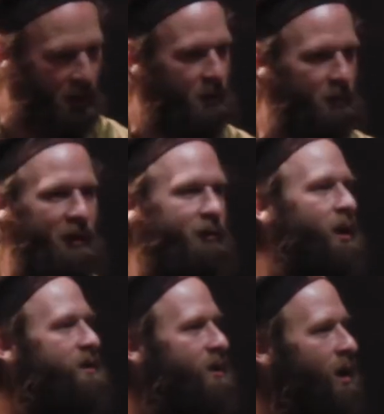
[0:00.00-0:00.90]
out my
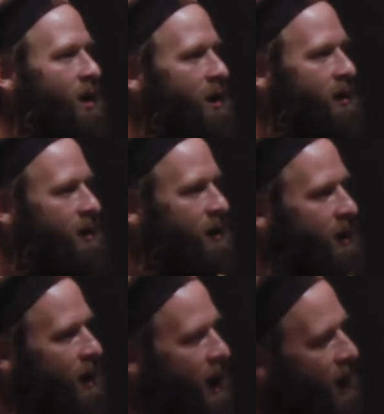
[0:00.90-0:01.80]
friend's card.
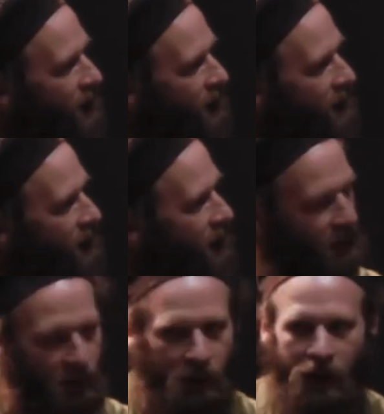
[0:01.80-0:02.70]
And I
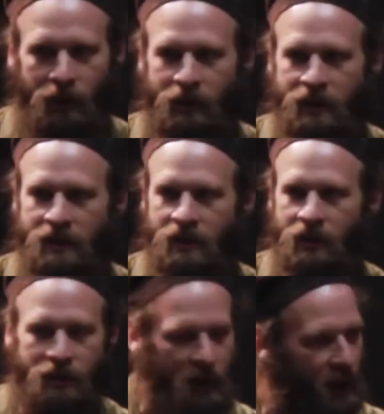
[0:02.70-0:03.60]
wow, this is
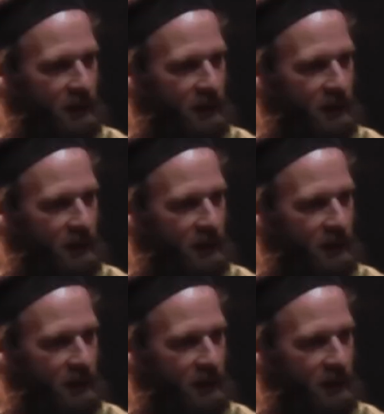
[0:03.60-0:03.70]
so strange.